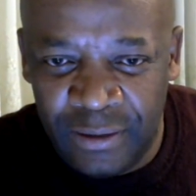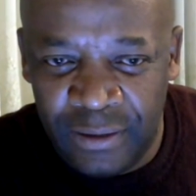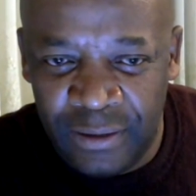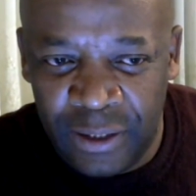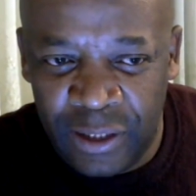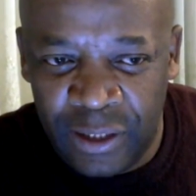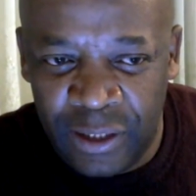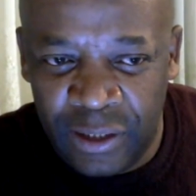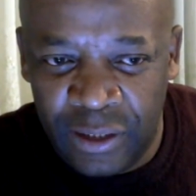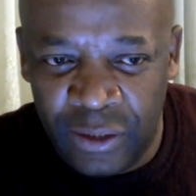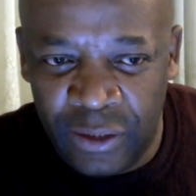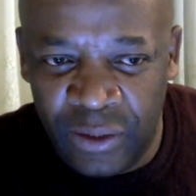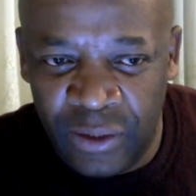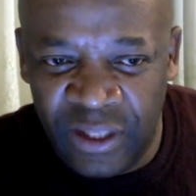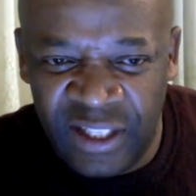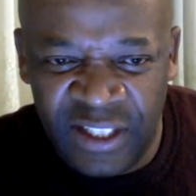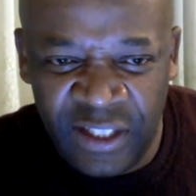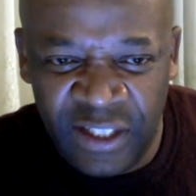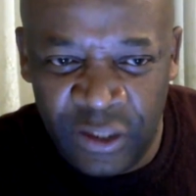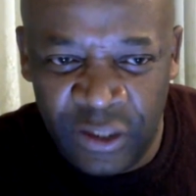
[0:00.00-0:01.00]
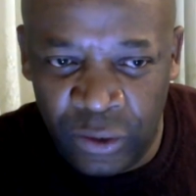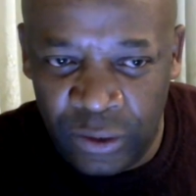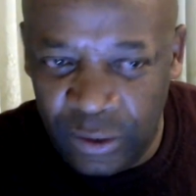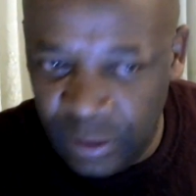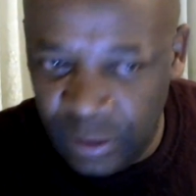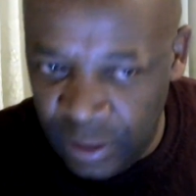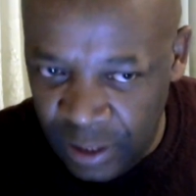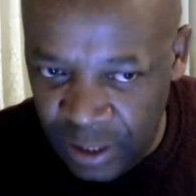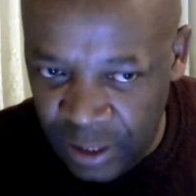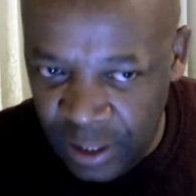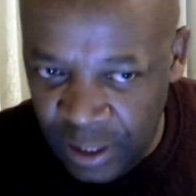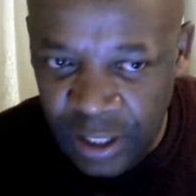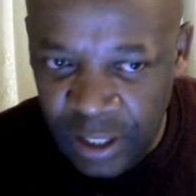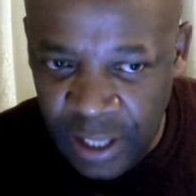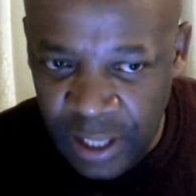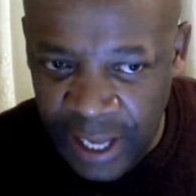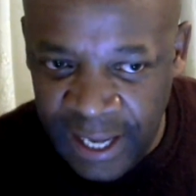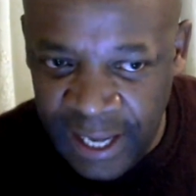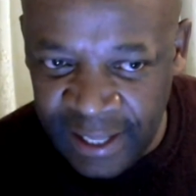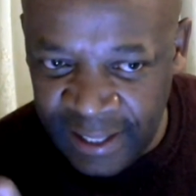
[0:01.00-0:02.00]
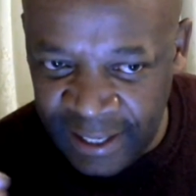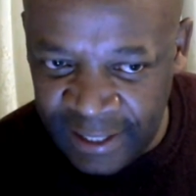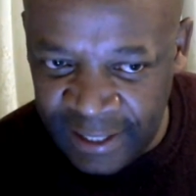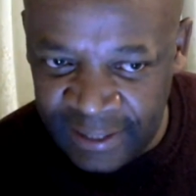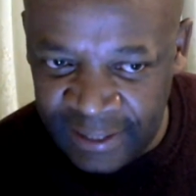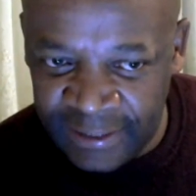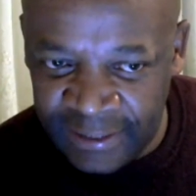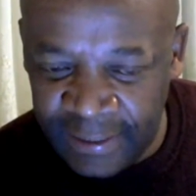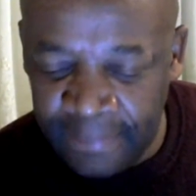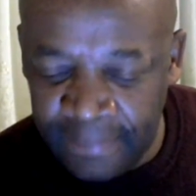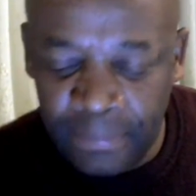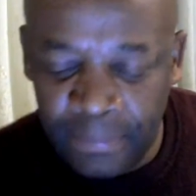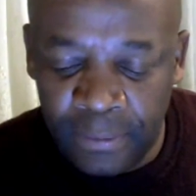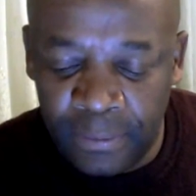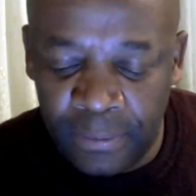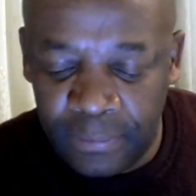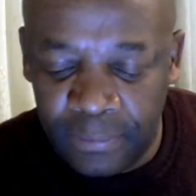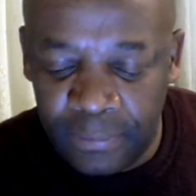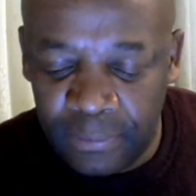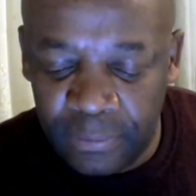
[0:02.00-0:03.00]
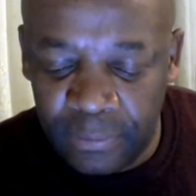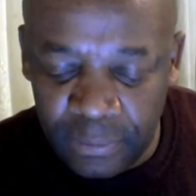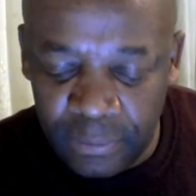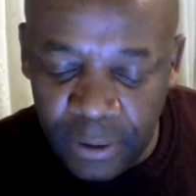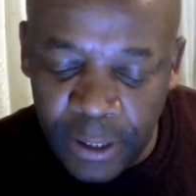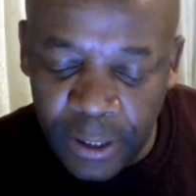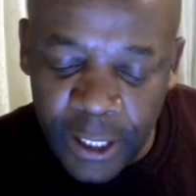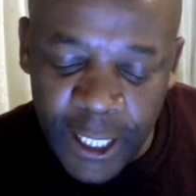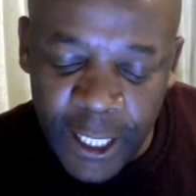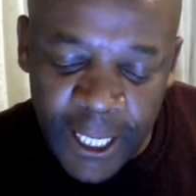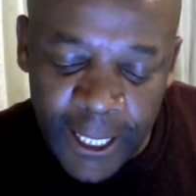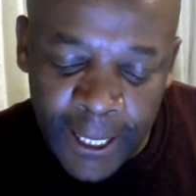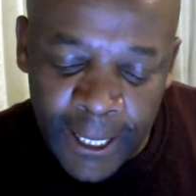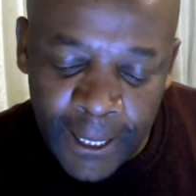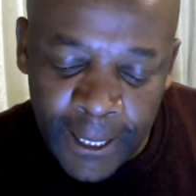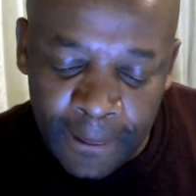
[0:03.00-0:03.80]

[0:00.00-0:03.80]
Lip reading: So this is another example. Okay.